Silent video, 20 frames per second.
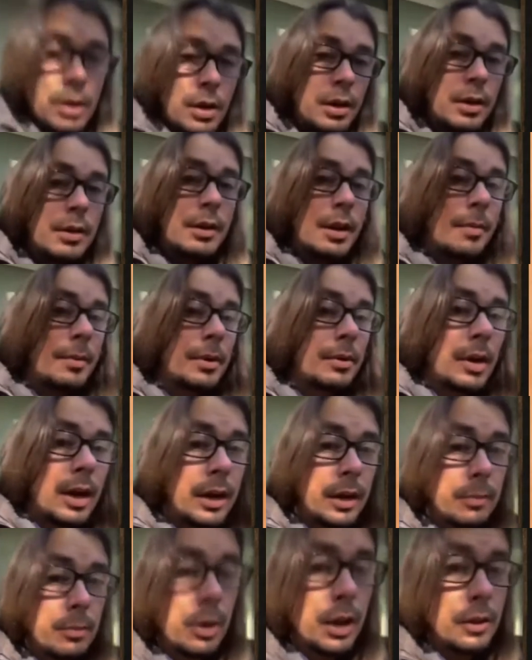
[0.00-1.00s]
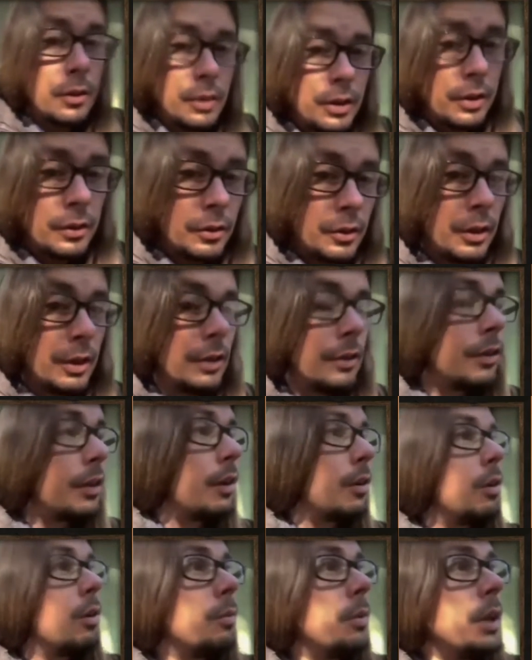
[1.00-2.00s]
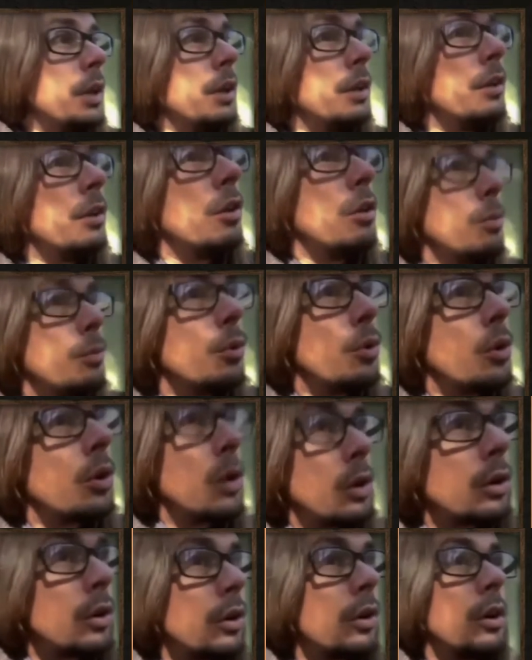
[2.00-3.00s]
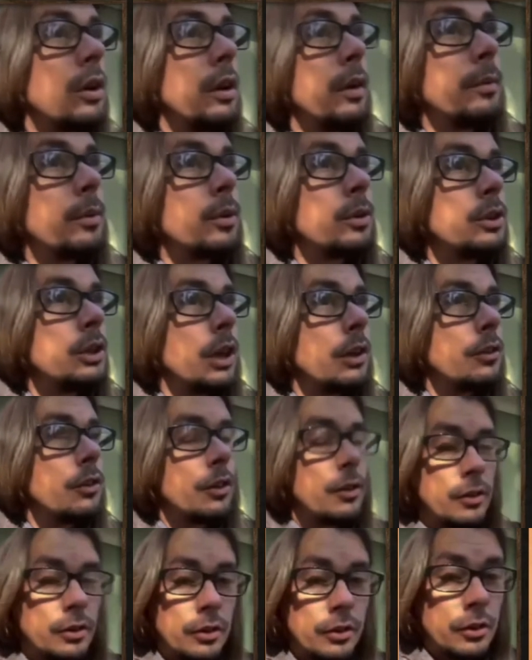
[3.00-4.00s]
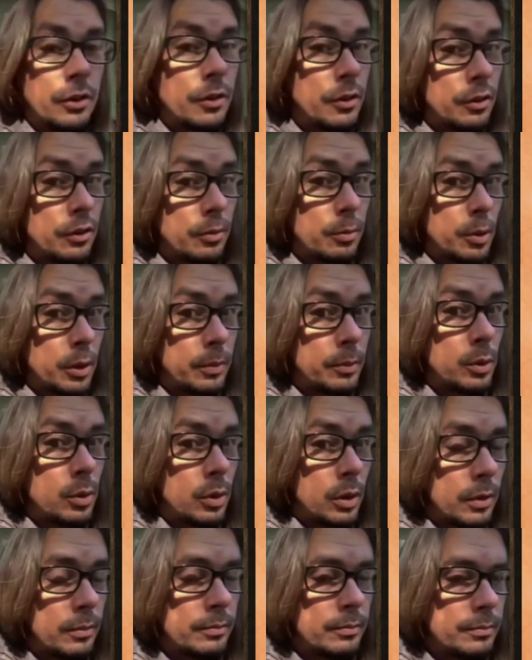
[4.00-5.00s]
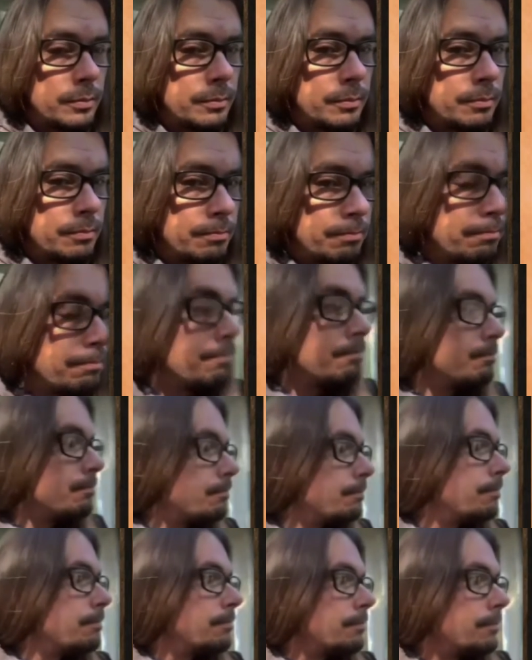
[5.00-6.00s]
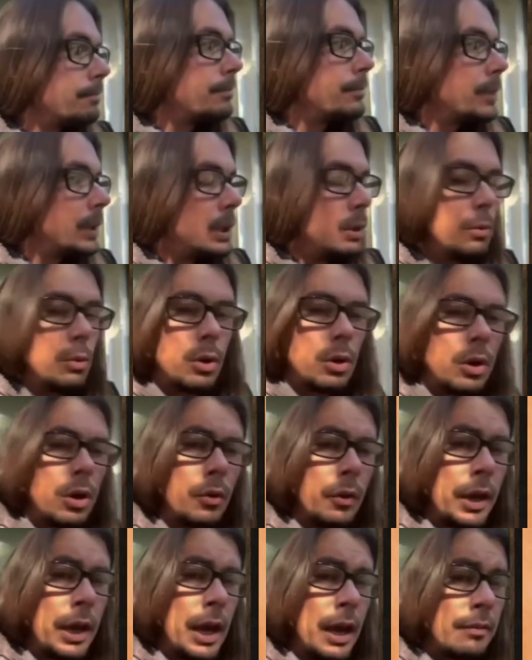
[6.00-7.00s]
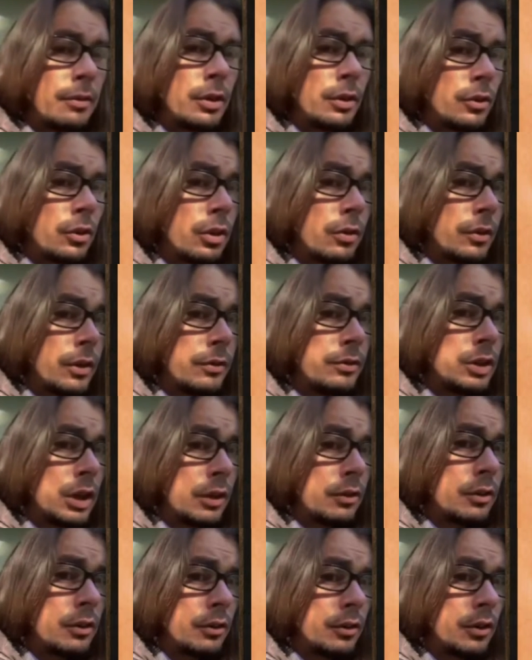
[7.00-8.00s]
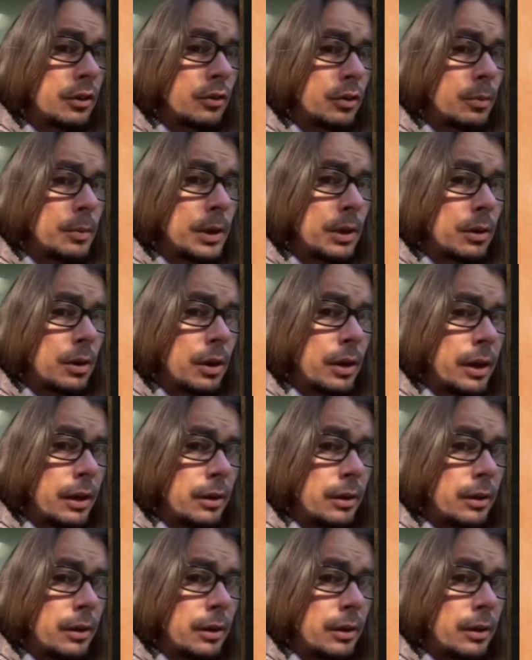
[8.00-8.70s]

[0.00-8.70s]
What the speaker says: Democratic presidencies, there will be no more liberal justices to the Supreme Court. You will only have conservative justices from here on